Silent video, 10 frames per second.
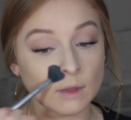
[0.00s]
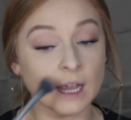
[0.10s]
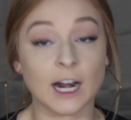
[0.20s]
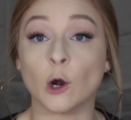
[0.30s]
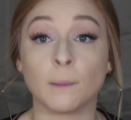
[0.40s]

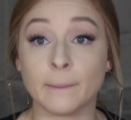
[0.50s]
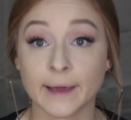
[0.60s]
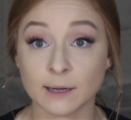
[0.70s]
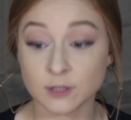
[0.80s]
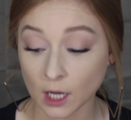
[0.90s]
I don't want my
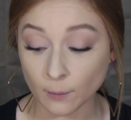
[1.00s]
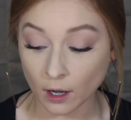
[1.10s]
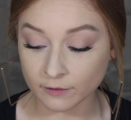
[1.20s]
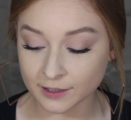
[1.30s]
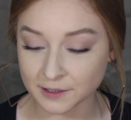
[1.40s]
makeup to come
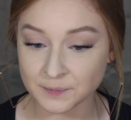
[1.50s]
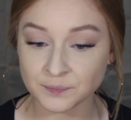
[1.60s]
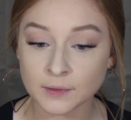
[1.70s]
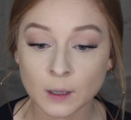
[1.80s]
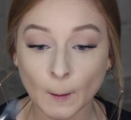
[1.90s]
off.
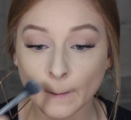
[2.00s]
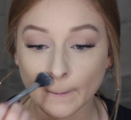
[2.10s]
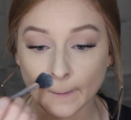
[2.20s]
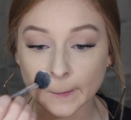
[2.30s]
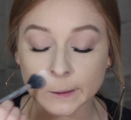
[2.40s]

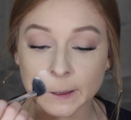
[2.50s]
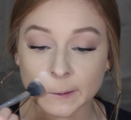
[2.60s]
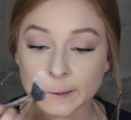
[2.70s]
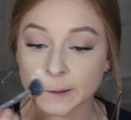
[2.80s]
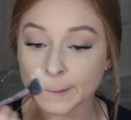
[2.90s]
We're going to
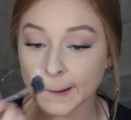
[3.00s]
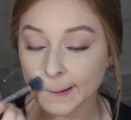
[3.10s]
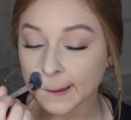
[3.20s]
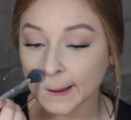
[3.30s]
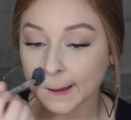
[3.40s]
do our
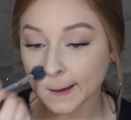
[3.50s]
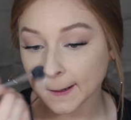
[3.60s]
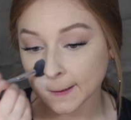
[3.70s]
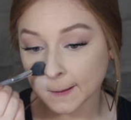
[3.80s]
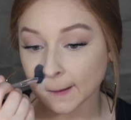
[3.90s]
smile
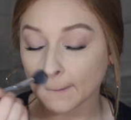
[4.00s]
lines.